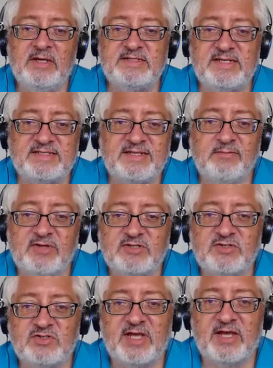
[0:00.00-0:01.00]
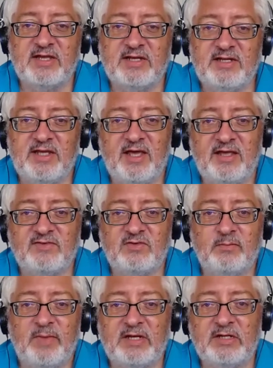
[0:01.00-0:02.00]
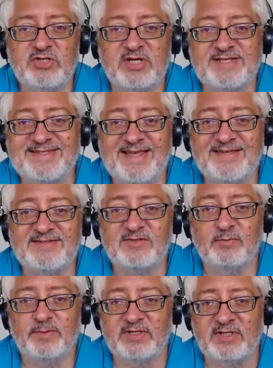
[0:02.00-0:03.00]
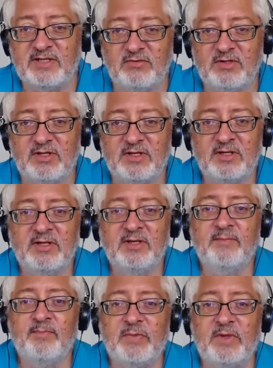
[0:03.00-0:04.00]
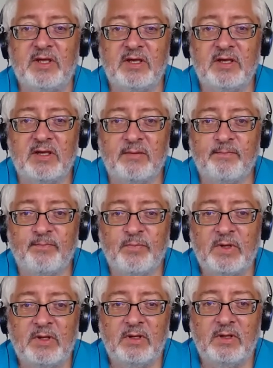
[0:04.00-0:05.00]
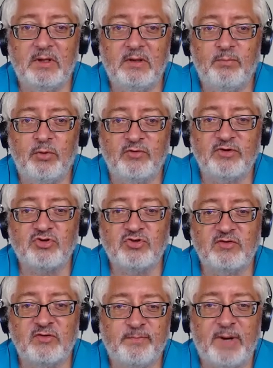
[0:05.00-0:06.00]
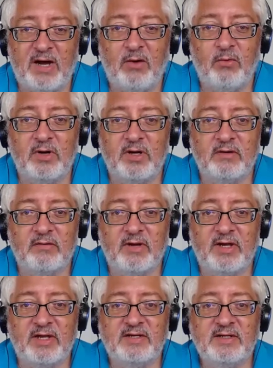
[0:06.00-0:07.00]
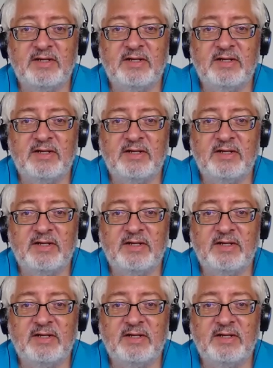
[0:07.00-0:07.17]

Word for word: system that society has to manage access to particular um, positions of power, right?